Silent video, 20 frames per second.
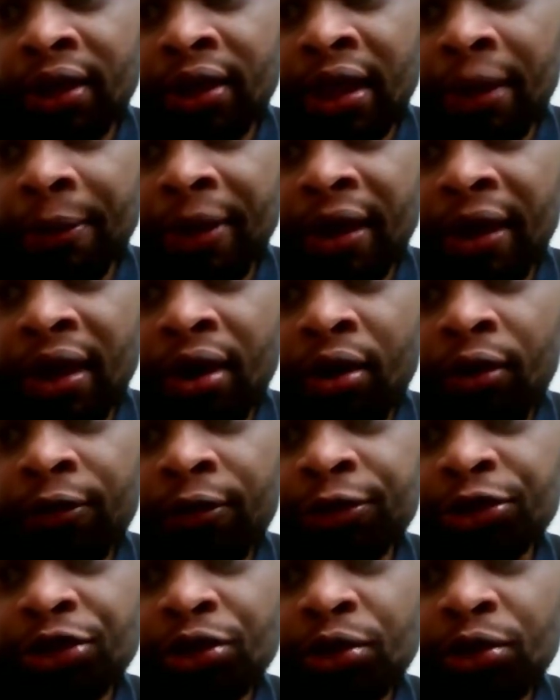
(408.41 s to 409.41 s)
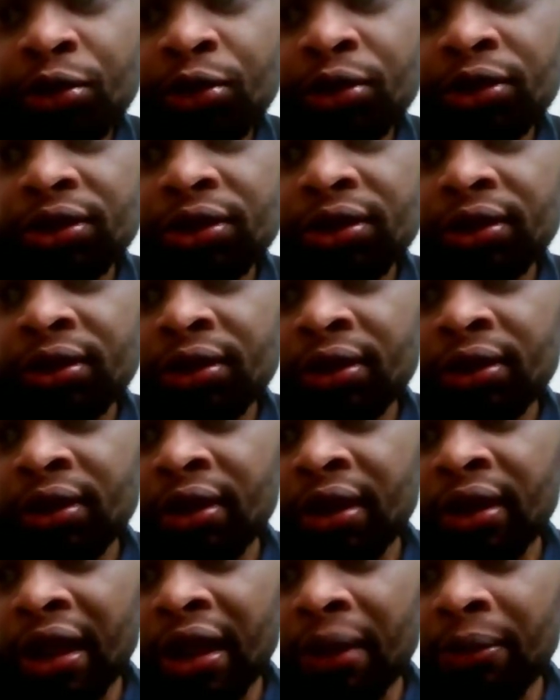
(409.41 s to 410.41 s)
a pair of shoes,
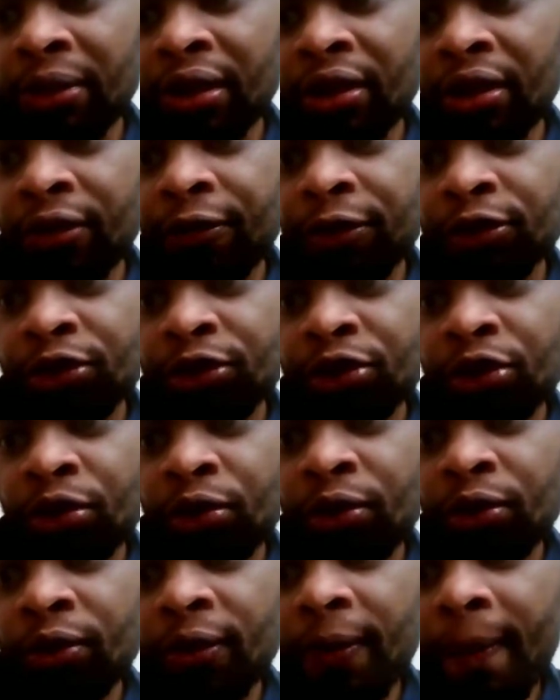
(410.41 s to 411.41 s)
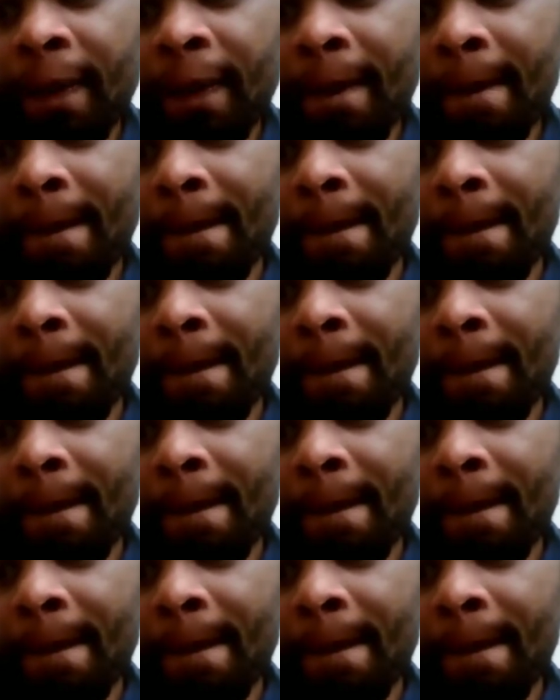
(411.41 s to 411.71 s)
a meal for two,